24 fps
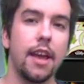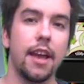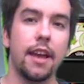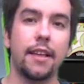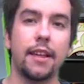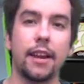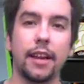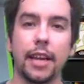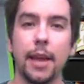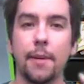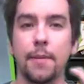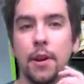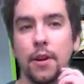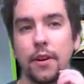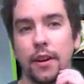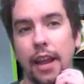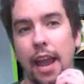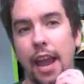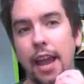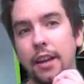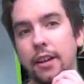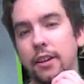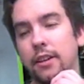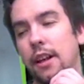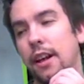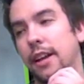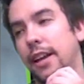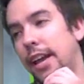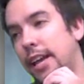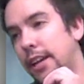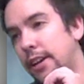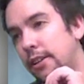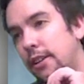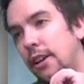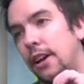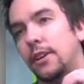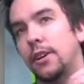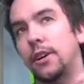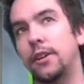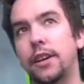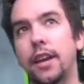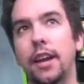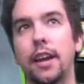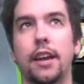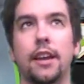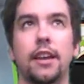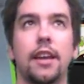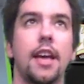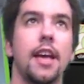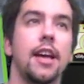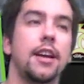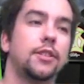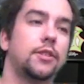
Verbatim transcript: And I kept hearing eight o'clock, eight o'clock, okay.